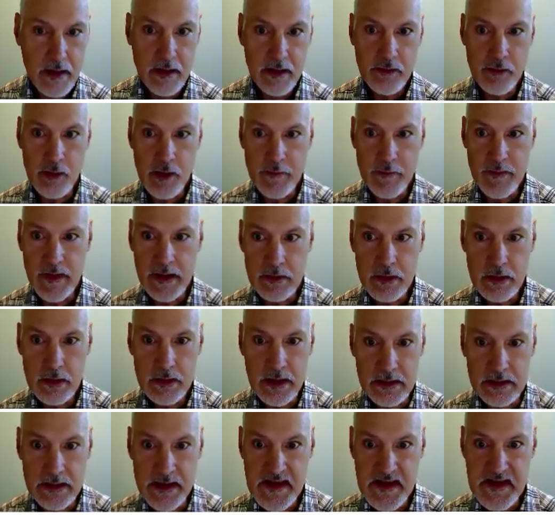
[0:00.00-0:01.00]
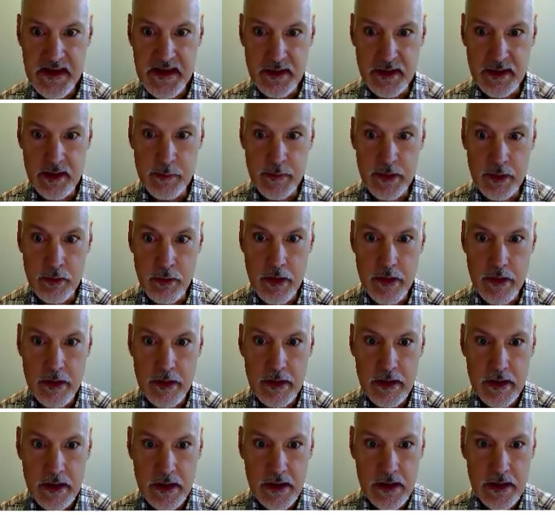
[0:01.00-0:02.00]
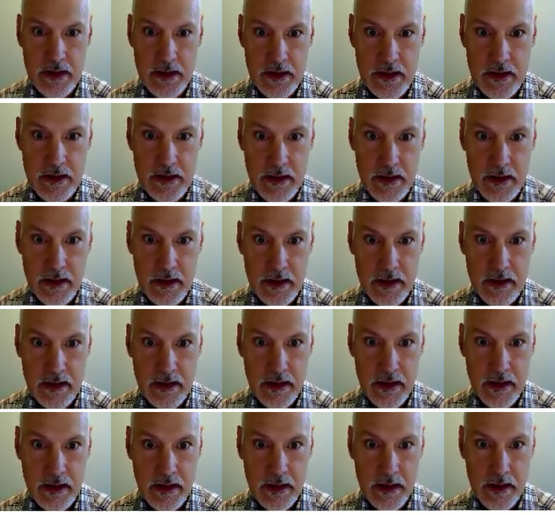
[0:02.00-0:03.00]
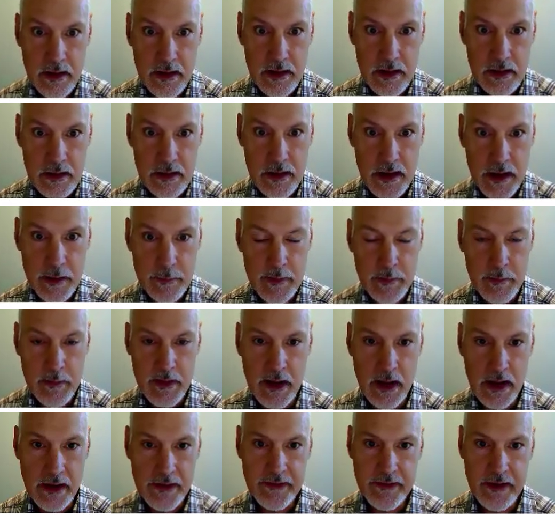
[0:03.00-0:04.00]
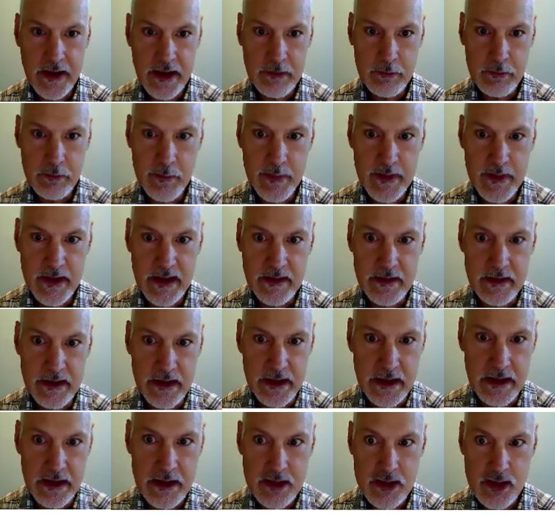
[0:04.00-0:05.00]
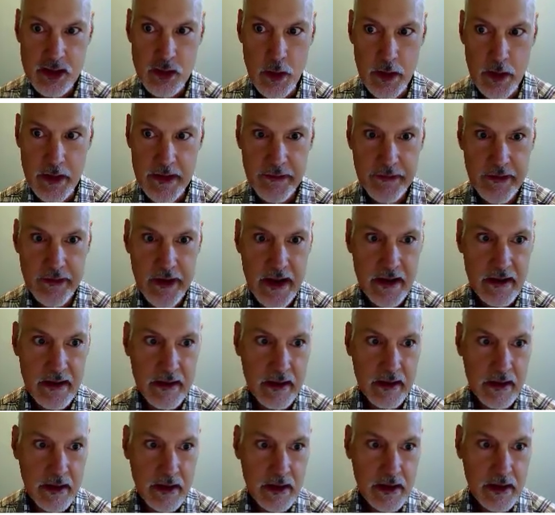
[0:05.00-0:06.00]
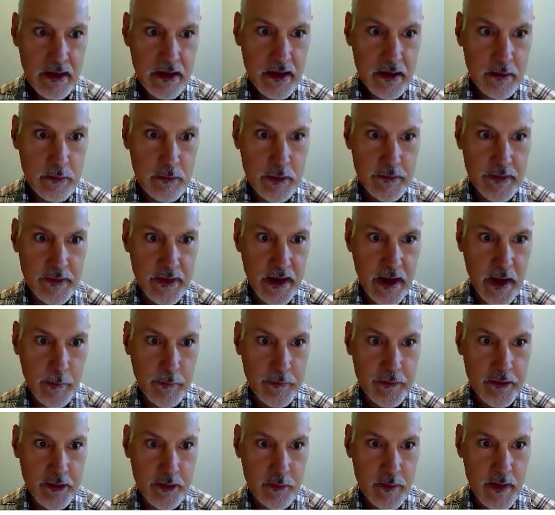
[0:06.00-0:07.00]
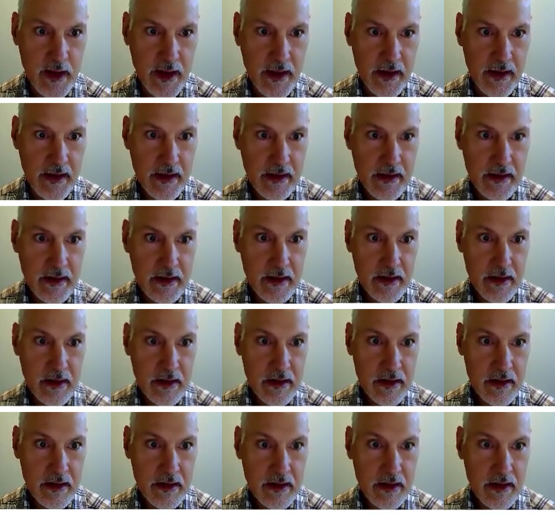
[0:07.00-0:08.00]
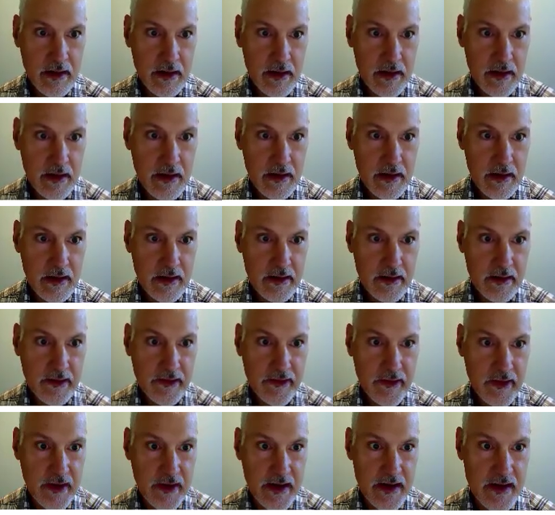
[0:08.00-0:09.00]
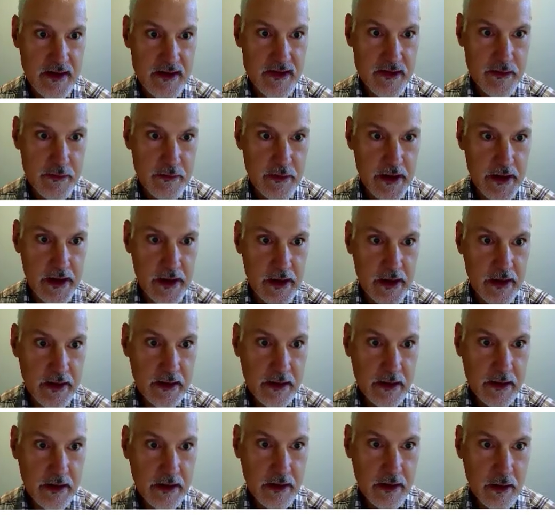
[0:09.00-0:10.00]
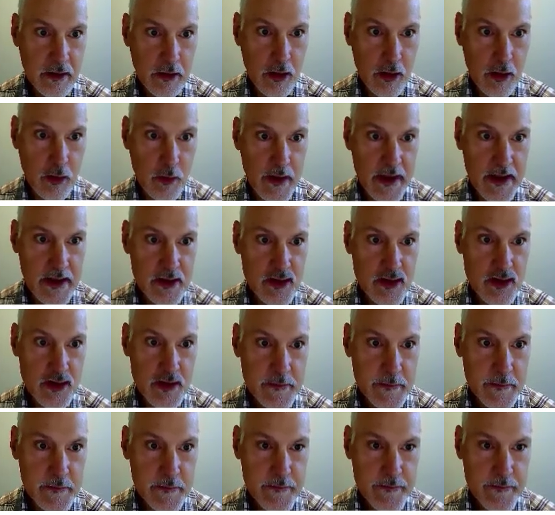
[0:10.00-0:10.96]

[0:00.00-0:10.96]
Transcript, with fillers: So if I look at listing them in order, carbon monoxide would be at the shortest end, moving up to my CH3OH.